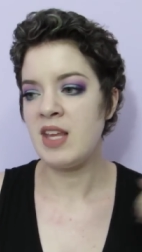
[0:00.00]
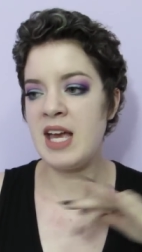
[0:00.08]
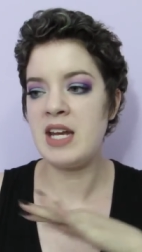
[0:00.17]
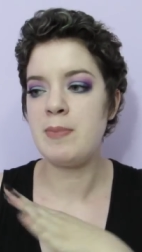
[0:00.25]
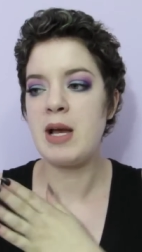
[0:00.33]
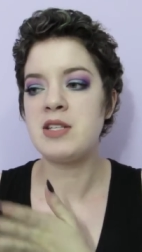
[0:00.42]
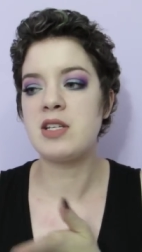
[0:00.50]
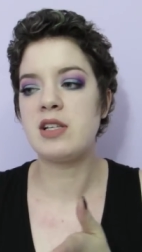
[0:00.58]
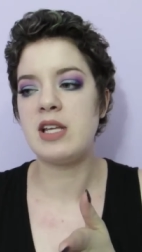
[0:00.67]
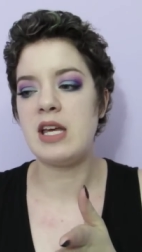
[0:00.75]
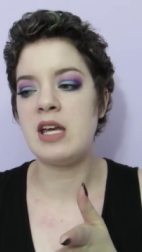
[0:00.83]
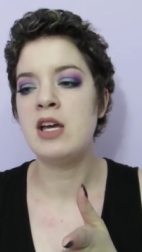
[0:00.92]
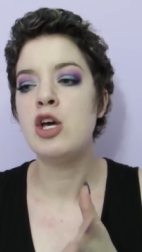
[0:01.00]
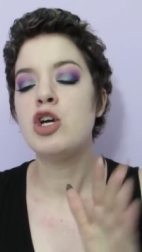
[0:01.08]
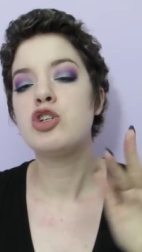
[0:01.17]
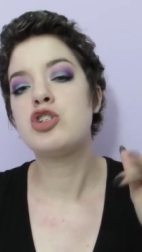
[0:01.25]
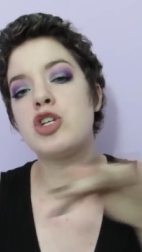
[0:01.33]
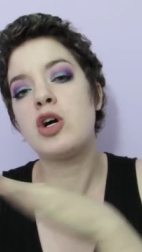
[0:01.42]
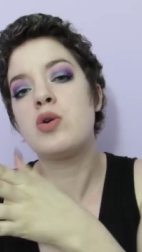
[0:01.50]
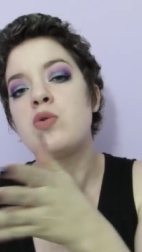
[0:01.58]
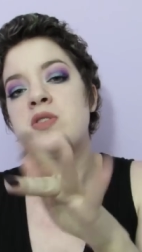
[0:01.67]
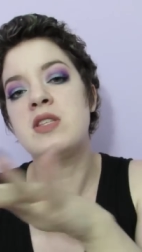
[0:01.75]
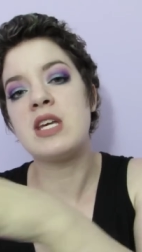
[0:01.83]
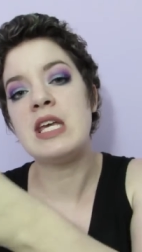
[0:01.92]
And it basically
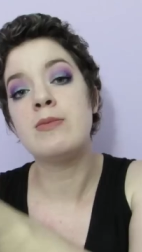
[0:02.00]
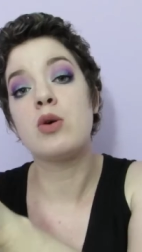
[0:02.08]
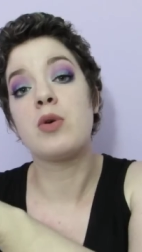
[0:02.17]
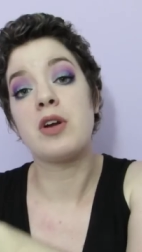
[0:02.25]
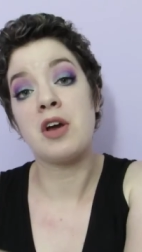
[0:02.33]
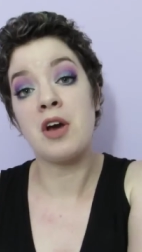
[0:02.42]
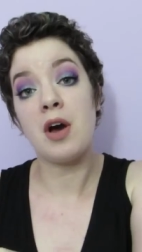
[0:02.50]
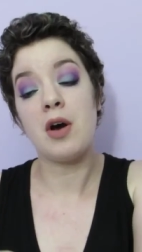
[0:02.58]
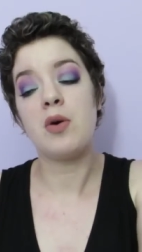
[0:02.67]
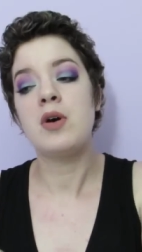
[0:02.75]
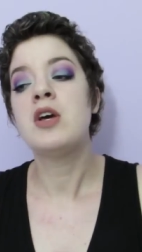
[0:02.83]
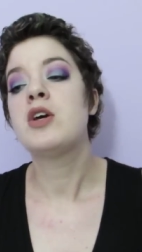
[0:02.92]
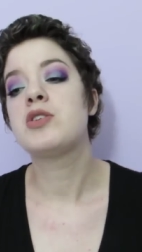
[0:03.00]
shows the chemo where to go.